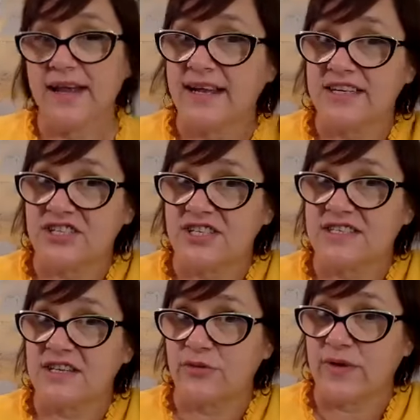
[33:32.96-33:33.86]
And it's
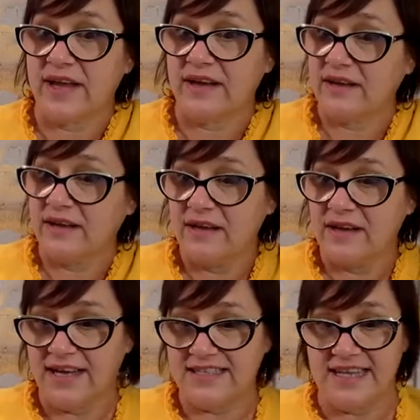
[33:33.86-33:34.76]
just a great
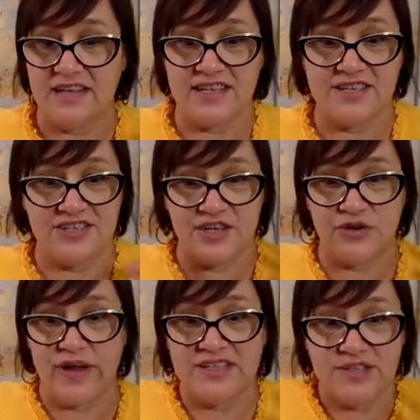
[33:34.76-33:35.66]
it sounds like just a
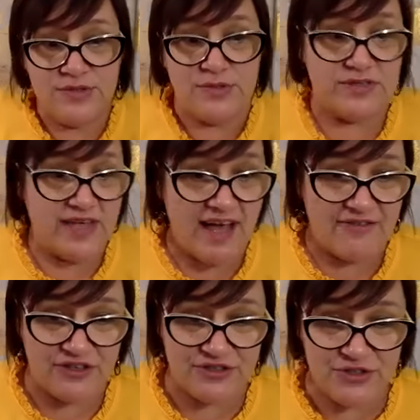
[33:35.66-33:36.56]
great tool to
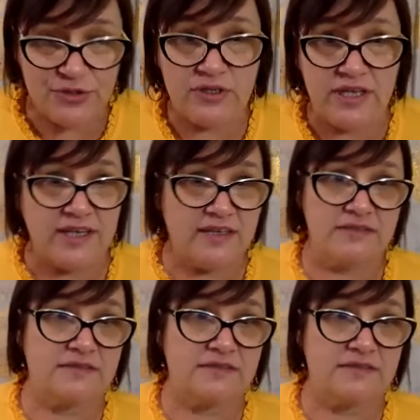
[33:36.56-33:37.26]
have in your toolkit.